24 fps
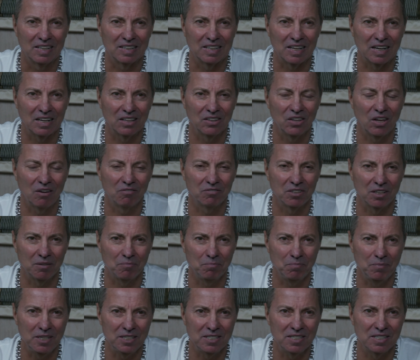So in the
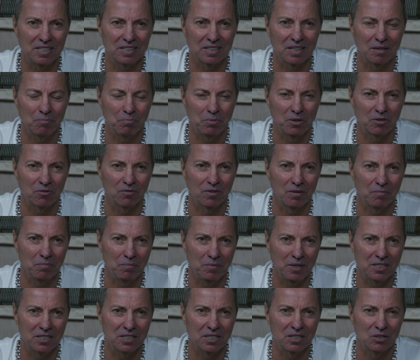main place, in
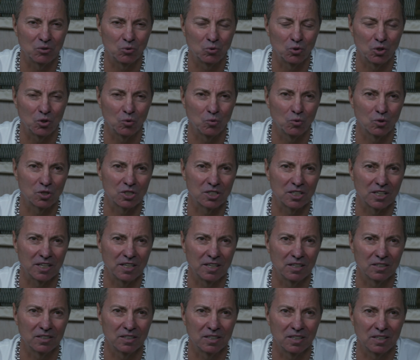the first place,
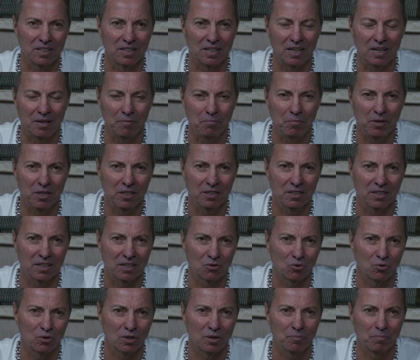he had an
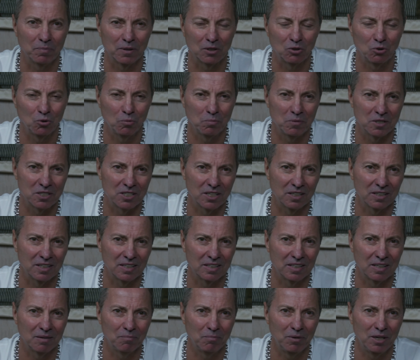element which then
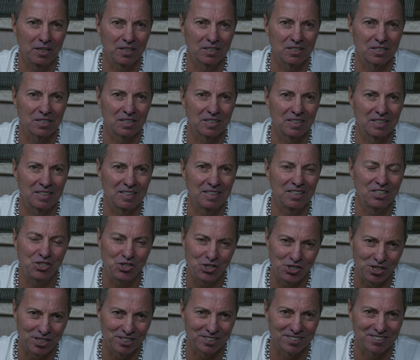disappeared from this
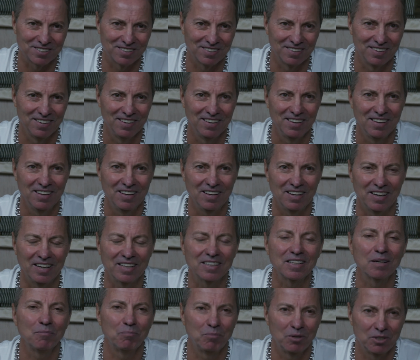table. It
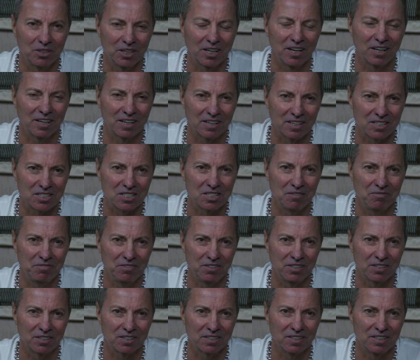was just
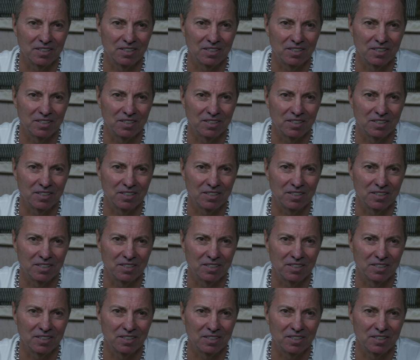ether.